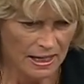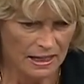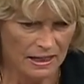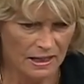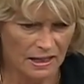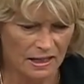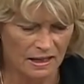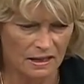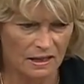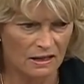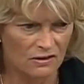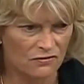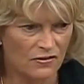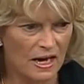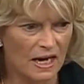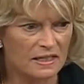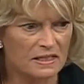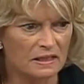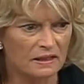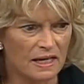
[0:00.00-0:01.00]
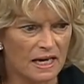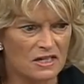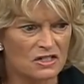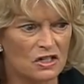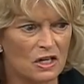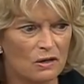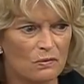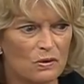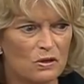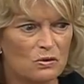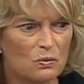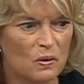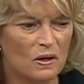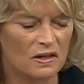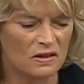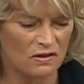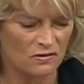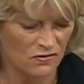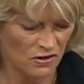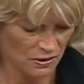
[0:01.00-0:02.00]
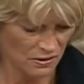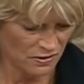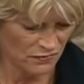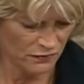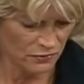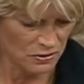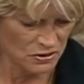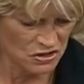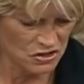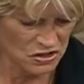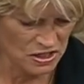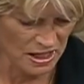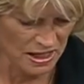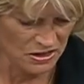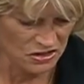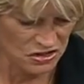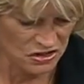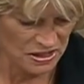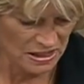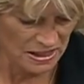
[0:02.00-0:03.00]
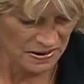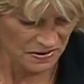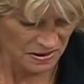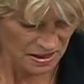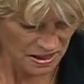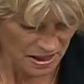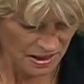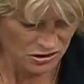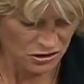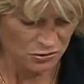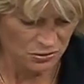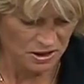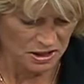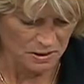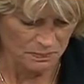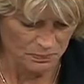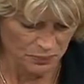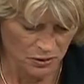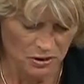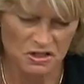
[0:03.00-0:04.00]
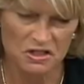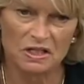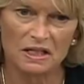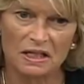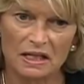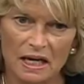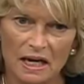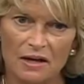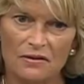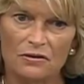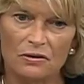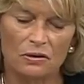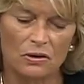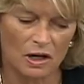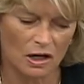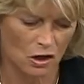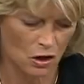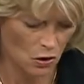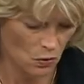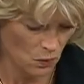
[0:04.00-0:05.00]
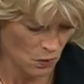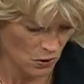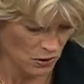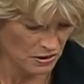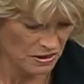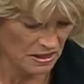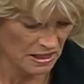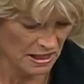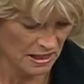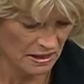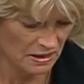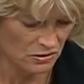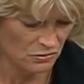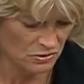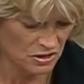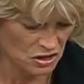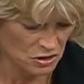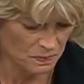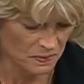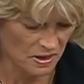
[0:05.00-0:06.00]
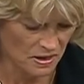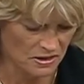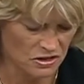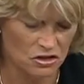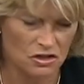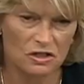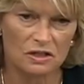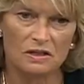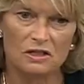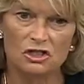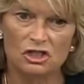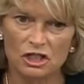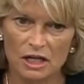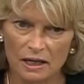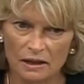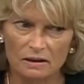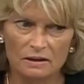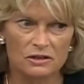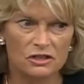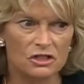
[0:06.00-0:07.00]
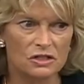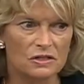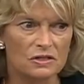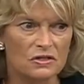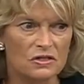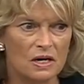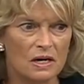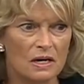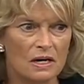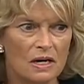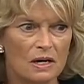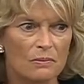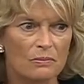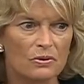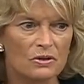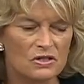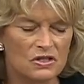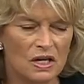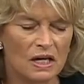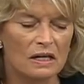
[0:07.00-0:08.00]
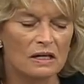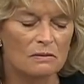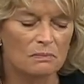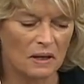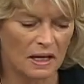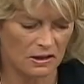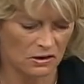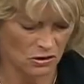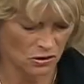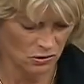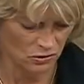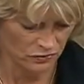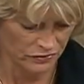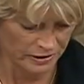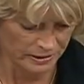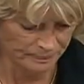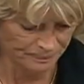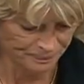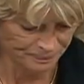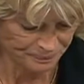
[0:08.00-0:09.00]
And in fact, Alaska was one of the very first states in the country to put together a coordinated response to the challenges presented by COVID.